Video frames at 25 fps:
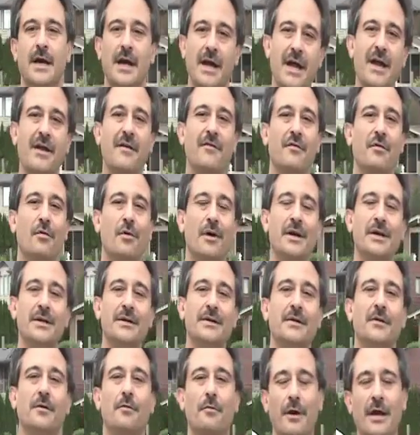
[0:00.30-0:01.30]
Hey everyone,
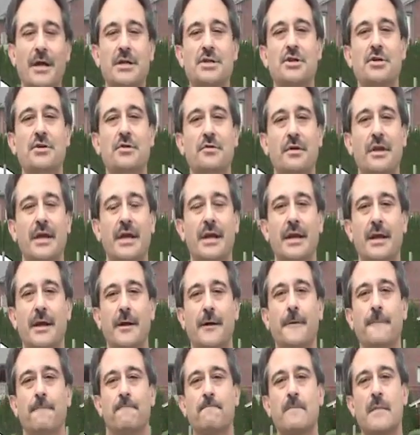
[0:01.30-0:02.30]
Ray Janukian
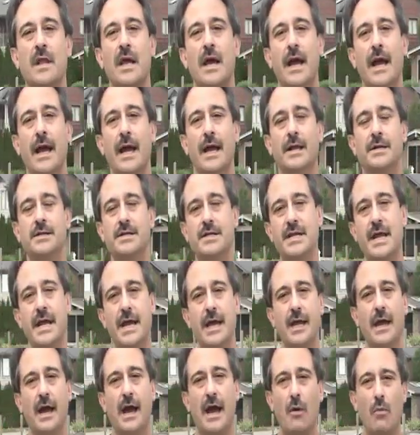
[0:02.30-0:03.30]
here, and
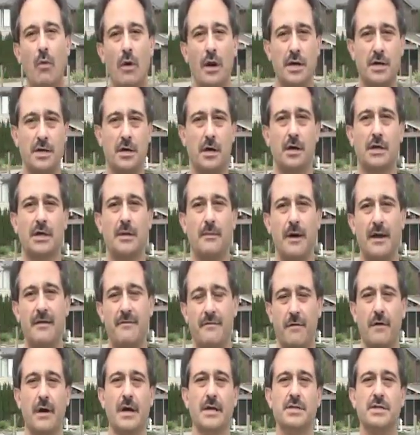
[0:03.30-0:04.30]
today I want to talk to my
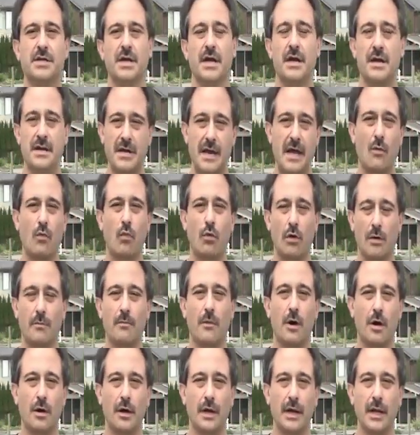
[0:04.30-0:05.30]
friends in
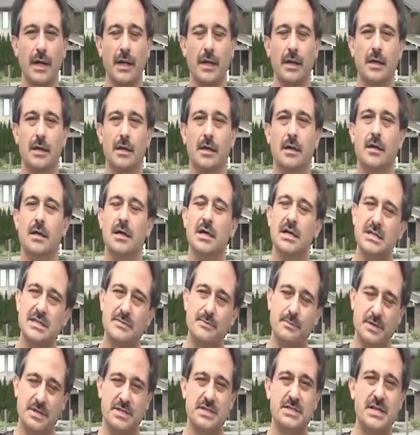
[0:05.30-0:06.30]
network marketing,
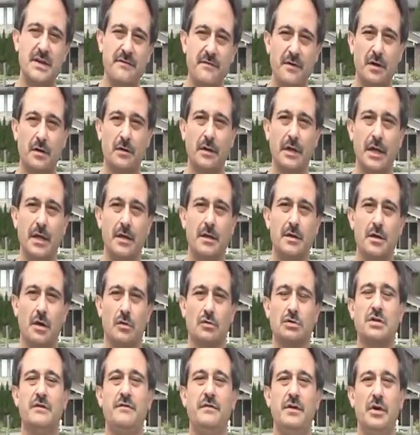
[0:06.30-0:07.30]
specifically
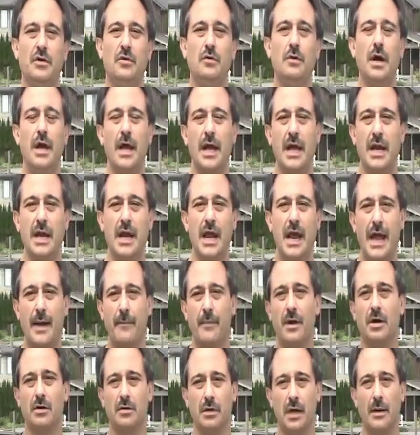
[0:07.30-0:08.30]
those of you in
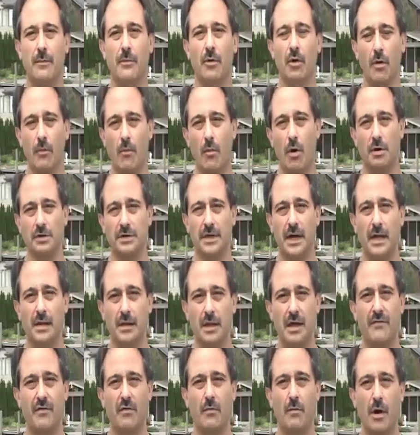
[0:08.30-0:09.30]
MLM or
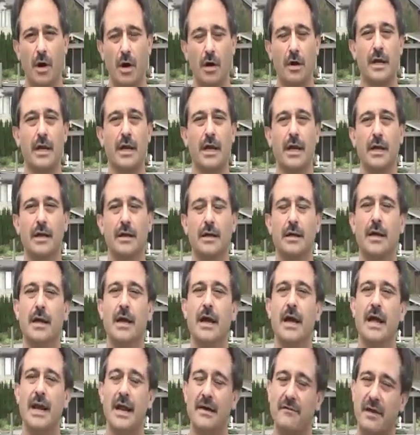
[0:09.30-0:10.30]
multi-level marketing.
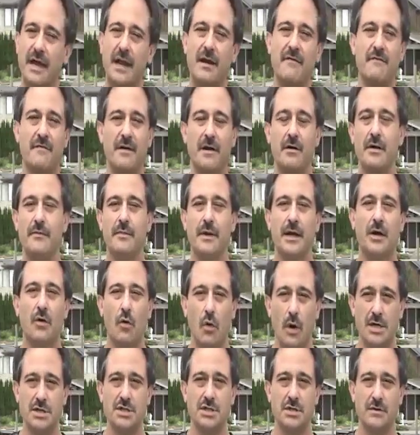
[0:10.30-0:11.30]
And I've got a very big
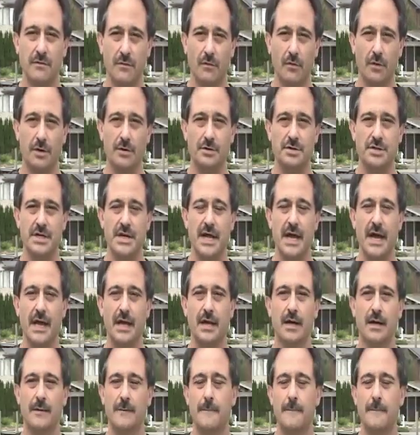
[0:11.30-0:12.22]
question for you today.